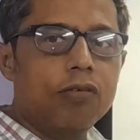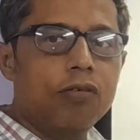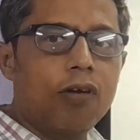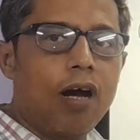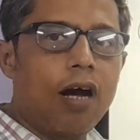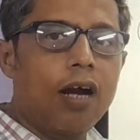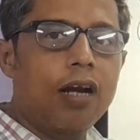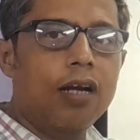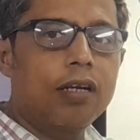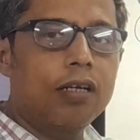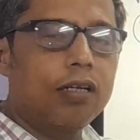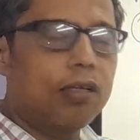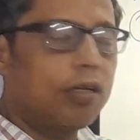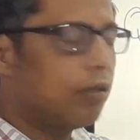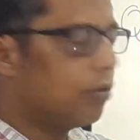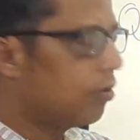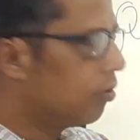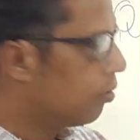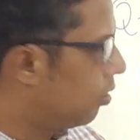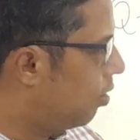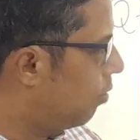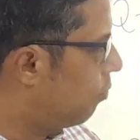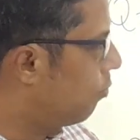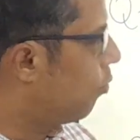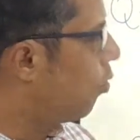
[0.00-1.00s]
So R,
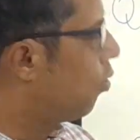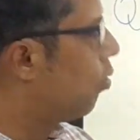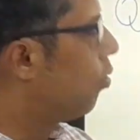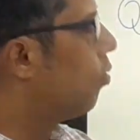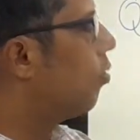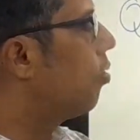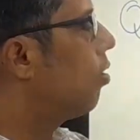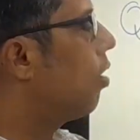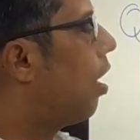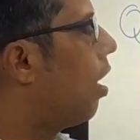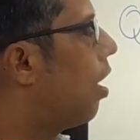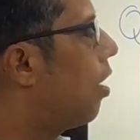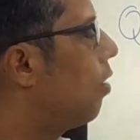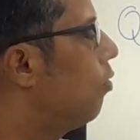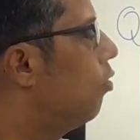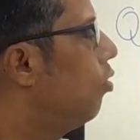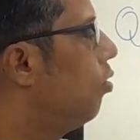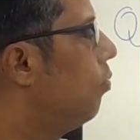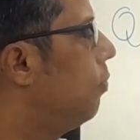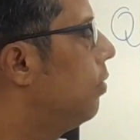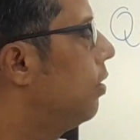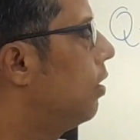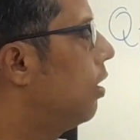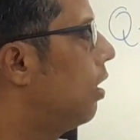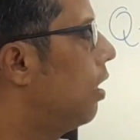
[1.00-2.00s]
the more R
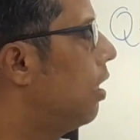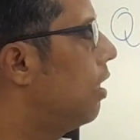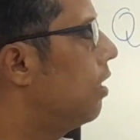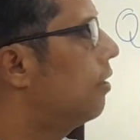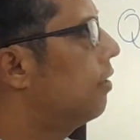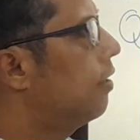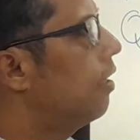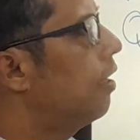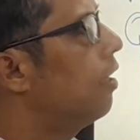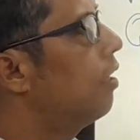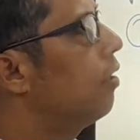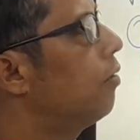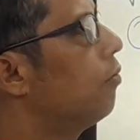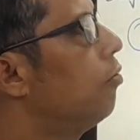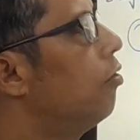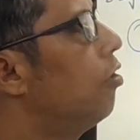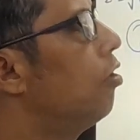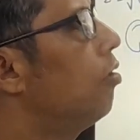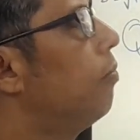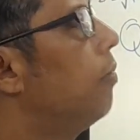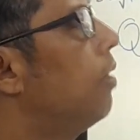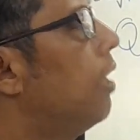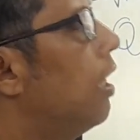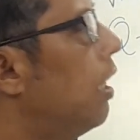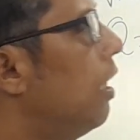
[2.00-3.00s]
will be, the lesser we
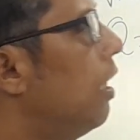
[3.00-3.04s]
will be